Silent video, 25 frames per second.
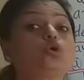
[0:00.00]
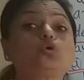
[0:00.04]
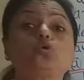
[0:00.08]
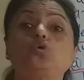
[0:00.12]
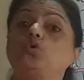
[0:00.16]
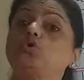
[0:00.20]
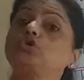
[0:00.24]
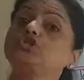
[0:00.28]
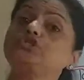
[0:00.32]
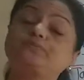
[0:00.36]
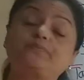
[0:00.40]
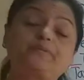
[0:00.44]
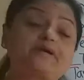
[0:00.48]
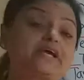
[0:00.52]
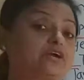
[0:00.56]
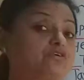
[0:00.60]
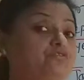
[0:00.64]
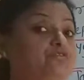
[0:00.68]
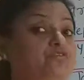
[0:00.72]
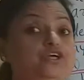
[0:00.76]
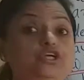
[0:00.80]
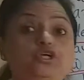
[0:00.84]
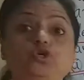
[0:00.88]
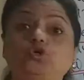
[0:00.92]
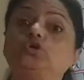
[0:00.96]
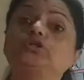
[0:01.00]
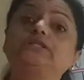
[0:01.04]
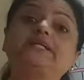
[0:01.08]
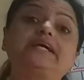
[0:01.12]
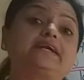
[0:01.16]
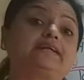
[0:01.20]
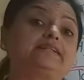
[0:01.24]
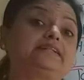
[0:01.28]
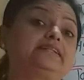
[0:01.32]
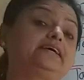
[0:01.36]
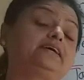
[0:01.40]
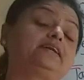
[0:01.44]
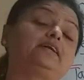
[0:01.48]
close pack, we know
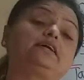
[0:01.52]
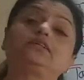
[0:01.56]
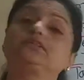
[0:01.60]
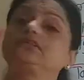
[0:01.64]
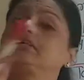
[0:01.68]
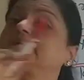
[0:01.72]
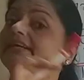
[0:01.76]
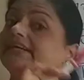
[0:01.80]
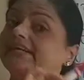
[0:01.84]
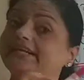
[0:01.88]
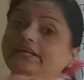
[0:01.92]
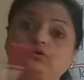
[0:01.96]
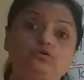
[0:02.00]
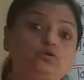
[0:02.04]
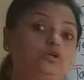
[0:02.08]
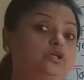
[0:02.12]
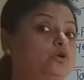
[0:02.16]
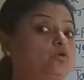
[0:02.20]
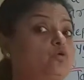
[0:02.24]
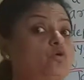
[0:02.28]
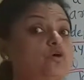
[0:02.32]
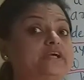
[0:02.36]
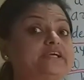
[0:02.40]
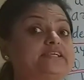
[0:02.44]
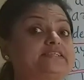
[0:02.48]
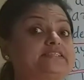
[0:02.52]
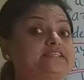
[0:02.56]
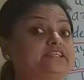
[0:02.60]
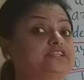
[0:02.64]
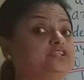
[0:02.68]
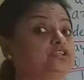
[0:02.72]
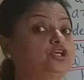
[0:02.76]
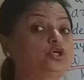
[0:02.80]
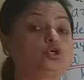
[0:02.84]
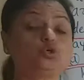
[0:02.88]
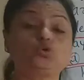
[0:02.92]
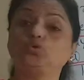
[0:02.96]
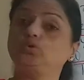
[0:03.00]
that there are the triangular voids in
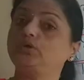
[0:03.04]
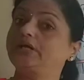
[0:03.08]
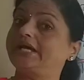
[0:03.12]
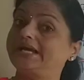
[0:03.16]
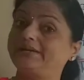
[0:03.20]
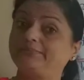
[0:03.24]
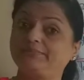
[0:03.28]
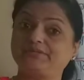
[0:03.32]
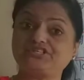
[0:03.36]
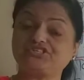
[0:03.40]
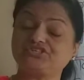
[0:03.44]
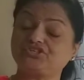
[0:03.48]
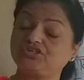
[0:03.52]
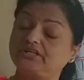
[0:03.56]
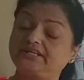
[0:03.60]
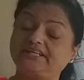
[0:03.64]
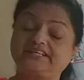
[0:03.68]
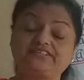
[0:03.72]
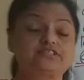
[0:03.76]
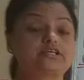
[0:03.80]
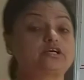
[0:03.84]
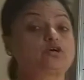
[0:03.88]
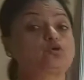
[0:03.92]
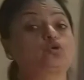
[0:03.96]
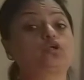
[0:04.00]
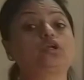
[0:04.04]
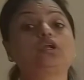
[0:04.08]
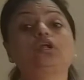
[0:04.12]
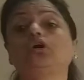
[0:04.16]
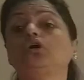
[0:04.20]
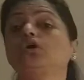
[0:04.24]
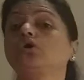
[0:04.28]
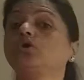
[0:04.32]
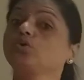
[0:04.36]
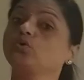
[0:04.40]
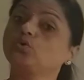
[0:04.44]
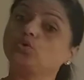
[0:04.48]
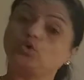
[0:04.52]
the two-dimensional hexagonal
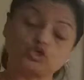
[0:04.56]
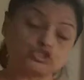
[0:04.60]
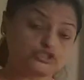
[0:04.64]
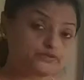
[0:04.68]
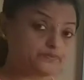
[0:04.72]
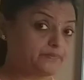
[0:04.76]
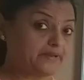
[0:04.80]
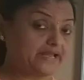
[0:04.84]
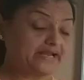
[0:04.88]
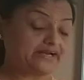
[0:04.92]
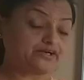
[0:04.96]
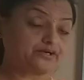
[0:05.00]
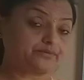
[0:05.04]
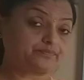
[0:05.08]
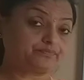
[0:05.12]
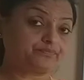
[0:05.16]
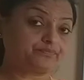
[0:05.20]
close pack.